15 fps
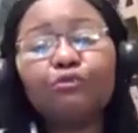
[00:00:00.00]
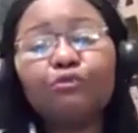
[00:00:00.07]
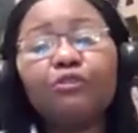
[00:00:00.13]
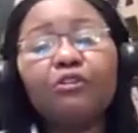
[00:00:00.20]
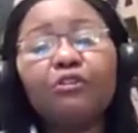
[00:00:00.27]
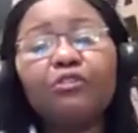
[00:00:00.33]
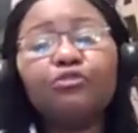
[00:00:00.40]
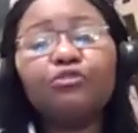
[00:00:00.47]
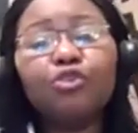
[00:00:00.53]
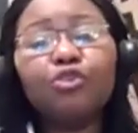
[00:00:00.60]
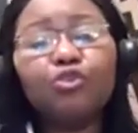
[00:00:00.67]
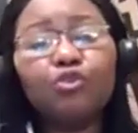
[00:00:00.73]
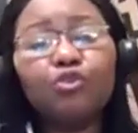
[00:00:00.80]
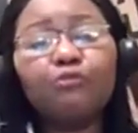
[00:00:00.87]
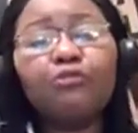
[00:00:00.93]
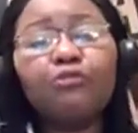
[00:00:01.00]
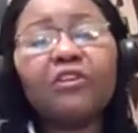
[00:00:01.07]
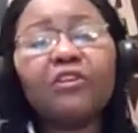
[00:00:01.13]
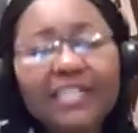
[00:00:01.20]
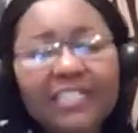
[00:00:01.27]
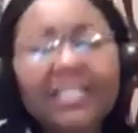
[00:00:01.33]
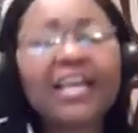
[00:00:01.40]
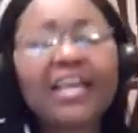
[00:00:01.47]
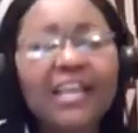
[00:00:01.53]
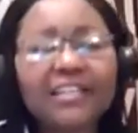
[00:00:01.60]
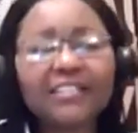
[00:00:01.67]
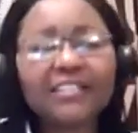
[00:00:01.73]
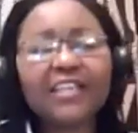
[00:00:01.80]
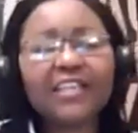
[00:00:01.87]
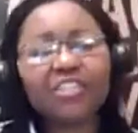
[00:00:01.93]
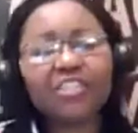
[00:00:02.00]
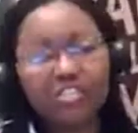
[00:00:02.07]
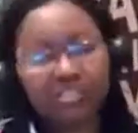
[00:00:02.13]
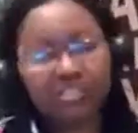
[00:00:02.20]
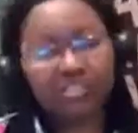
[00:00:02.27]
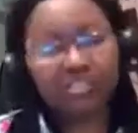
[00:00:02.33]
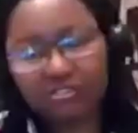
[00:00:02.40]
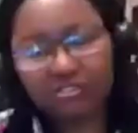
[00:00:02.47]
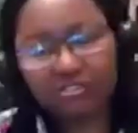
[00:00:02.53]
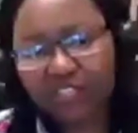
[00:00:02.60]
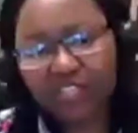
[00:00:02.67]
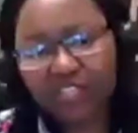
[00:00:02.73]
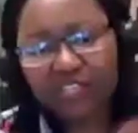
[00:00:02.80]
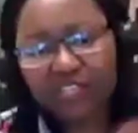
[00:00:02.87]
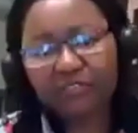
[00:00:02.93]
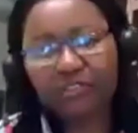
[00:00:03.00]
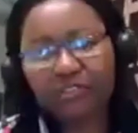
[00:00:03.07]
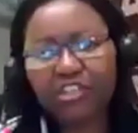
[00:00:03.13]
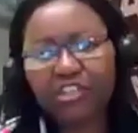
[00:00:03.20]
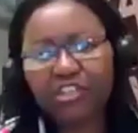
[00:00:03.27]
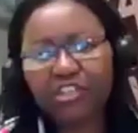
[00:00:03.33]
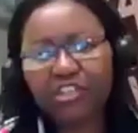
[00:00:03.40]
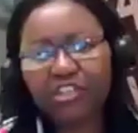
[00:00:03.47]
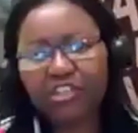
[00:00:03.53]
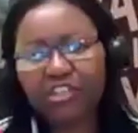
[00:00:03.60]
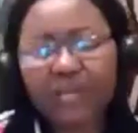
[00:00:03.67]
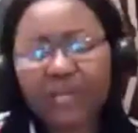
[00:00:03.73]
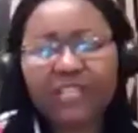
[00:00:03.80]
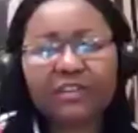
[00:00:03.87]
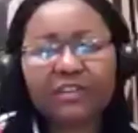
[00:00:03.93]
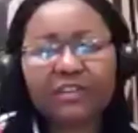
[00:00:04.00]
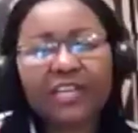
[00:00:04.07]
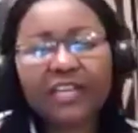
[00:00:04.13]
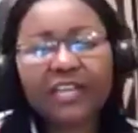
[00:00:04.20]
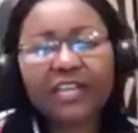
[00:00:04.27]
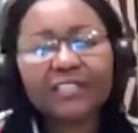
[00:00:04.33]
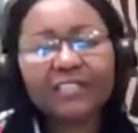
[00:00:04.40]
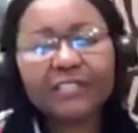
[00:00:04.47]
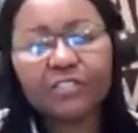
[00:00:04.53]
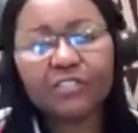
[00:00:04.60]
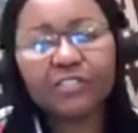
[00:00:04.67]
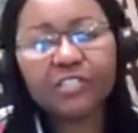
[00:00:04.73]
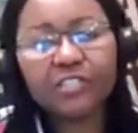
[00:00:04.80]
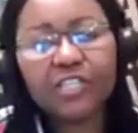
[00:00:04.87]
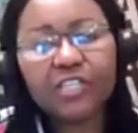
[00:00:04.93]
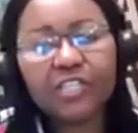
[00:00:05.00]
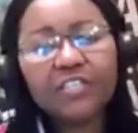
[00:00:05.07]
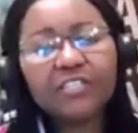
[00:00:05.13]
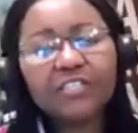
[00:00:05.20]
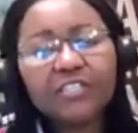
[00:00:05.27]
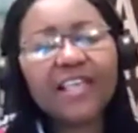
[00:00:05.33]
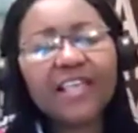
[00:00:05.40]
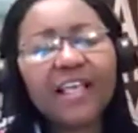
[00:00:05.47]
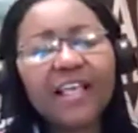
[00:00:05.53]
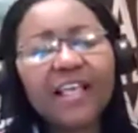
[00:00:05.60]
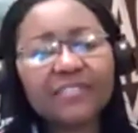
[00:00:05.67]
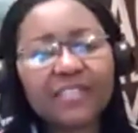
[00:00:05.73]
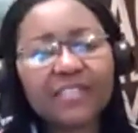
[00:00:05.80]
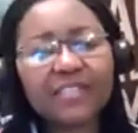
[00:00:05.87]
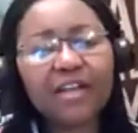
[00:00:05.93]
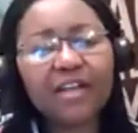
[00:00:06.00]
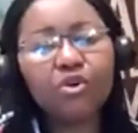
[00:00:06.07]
for radicalization. Don't think religion is the only place where there's radicalization.